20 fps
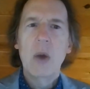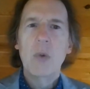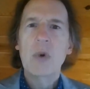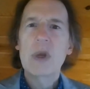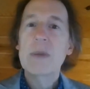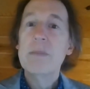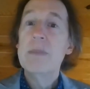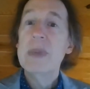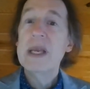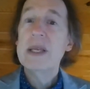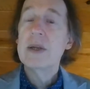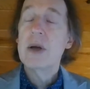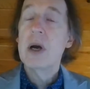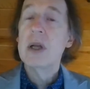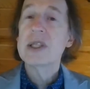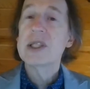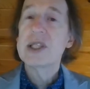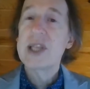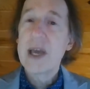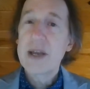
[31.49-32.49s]
We meet
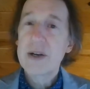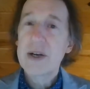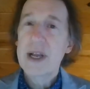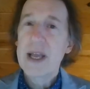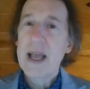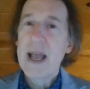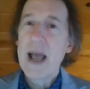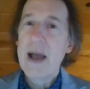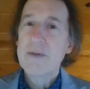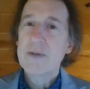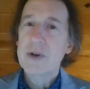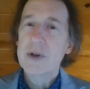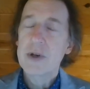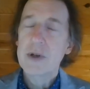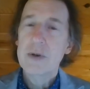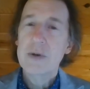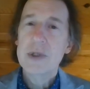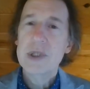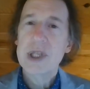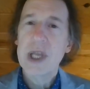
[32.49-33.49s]
on Saturday
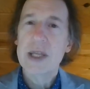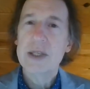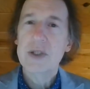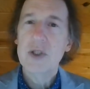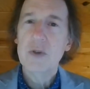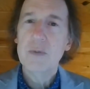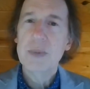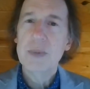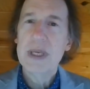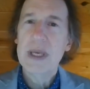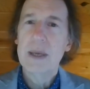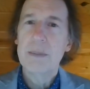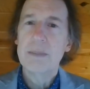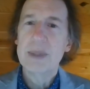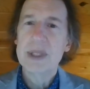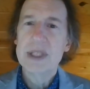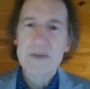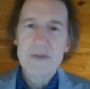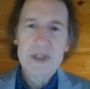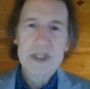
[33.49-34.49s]
afternoons at 2 p.m.
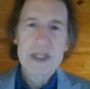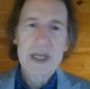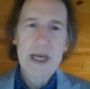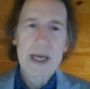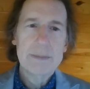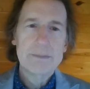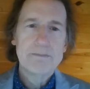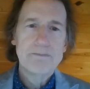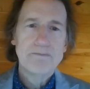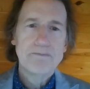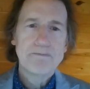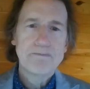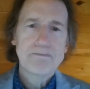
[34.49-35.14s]
Pacific time.